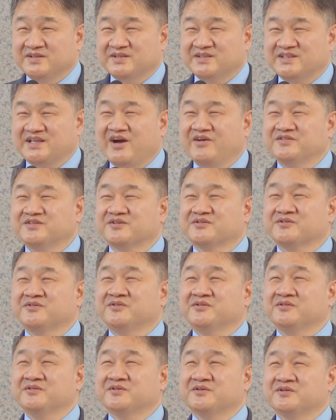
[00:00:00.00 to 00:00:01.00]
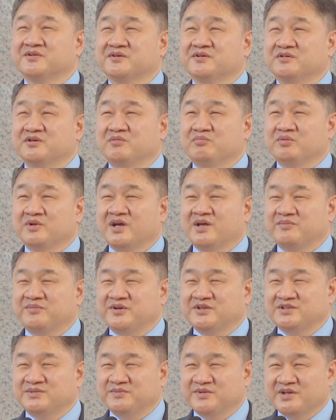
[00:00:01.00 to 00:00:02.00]
Sounded cool, you know, a blind
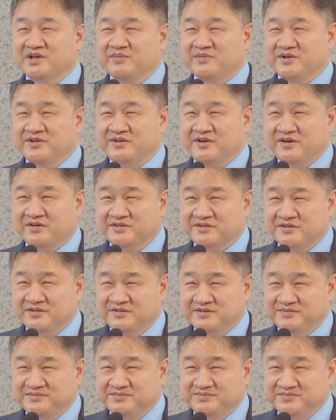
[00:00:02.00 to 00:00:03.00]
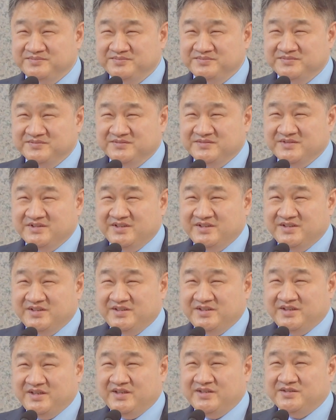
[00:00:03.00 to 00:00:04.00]
person becoming a doctor.
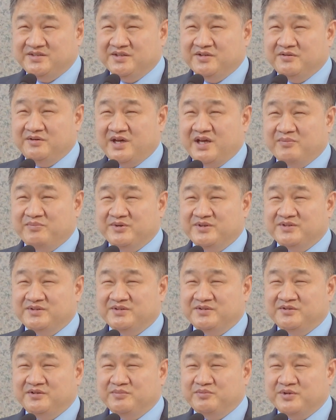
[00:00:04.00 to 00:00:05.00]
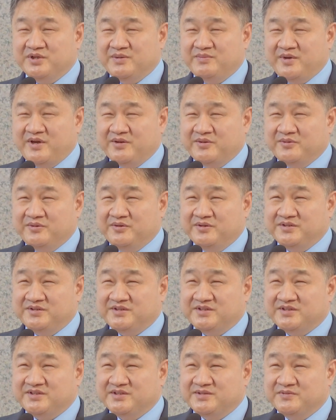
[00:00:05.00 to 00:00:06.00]
And so I pursued pre-med
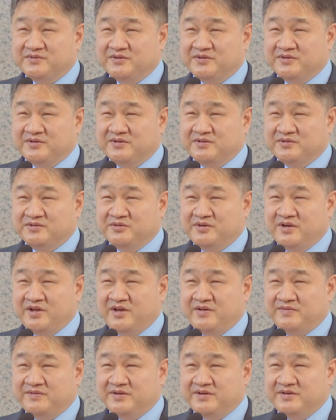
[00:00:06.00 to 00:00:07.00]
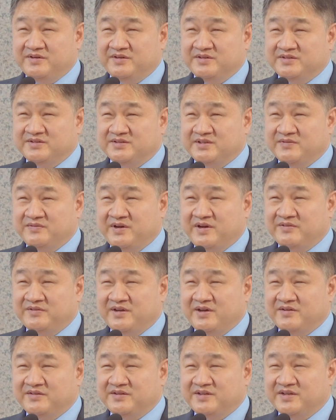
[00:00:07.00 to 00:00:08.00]
courses for 2.5 years and found
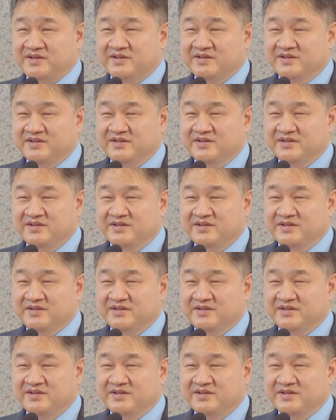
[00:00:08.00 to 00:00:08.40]
out that